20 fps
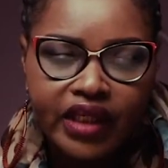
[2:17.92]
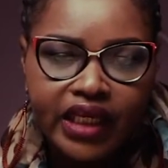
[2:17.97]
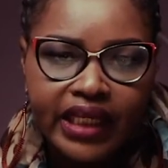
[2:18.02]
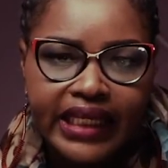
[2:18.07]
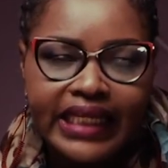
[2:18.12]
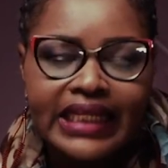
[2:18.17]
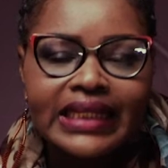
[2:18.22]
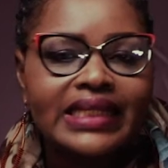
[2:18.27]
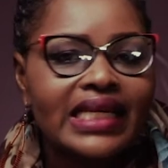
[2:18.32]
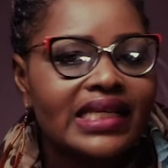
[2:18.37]

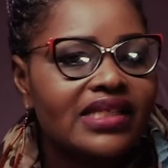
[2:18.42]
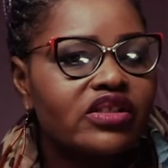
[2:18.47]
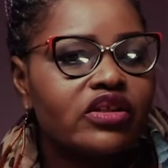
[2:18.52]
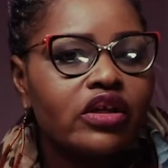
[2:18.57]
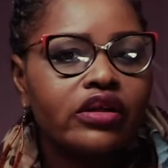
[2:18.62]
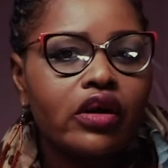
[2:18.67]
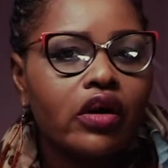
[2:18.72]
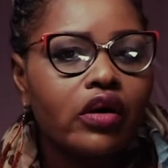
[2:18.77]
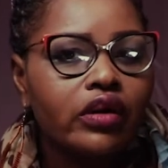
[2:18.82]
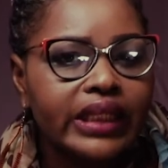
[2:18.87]
It does
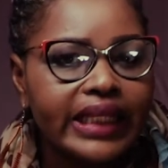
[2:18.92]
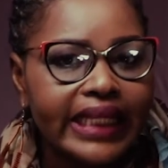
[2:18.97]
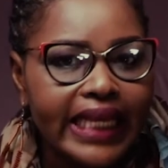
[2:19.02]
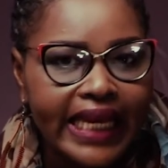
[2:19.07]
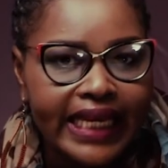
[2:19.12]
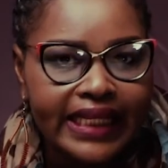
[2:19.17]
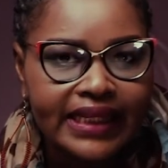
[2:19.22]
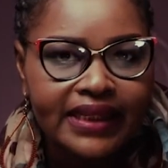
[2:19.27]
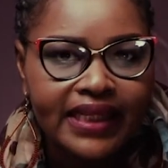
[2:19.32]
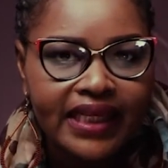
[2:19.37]
not only
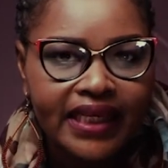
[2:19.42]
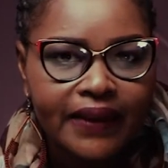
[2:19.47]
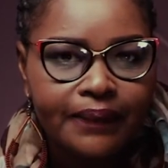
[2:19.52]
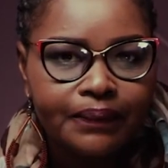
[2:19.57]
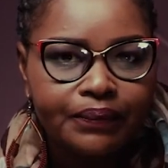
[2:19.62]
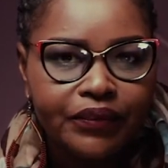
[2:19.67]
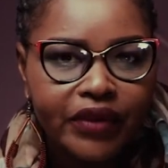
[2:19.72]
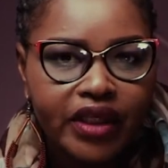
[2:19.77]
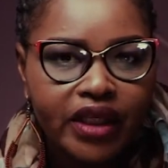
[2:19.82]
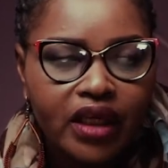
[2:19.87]
end
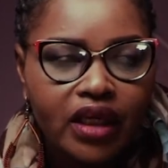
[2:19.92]
there.